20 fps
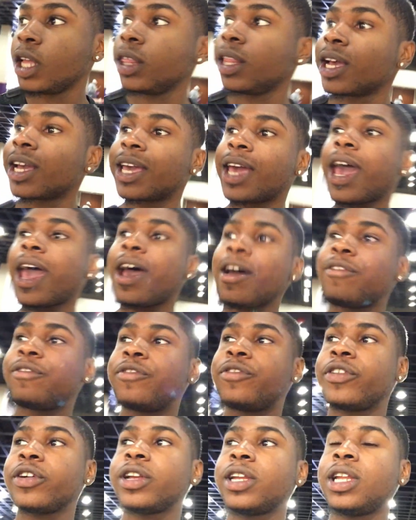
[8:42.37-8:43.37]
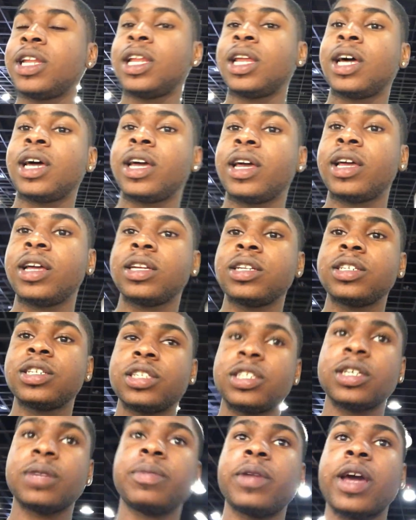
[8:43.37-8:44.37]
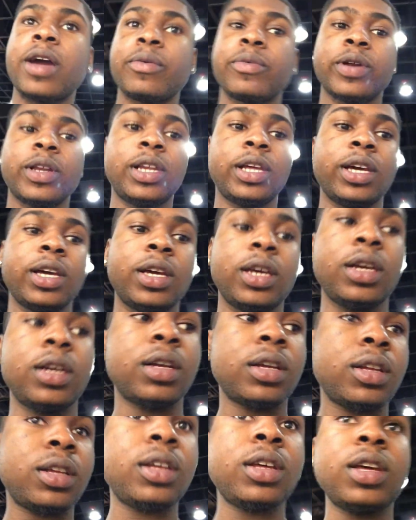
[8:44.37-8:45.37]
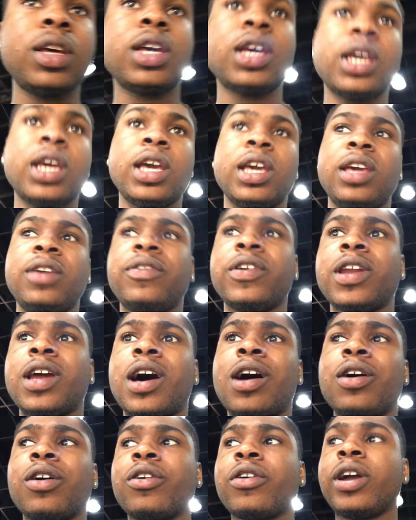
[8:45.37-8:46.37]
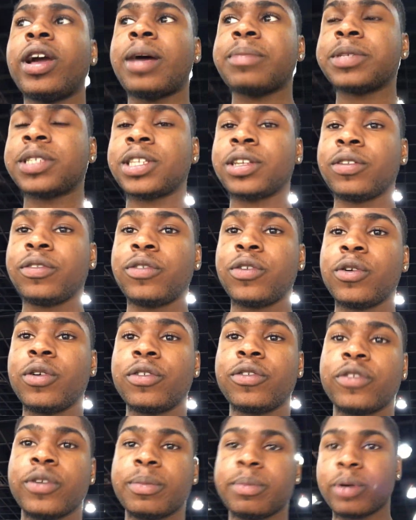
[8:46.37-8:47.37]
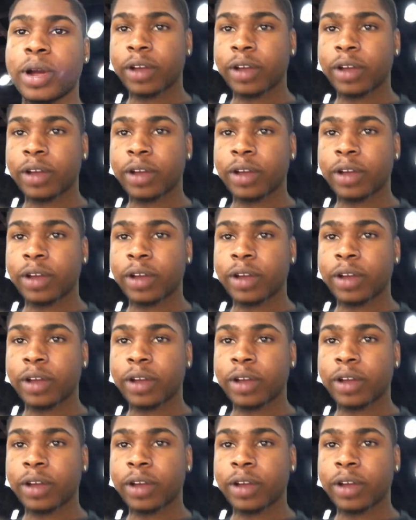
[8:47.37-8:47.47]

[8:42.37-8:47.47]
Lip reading: Blink the calf loud. For lunch. I'm not really even hungry. I'm still full from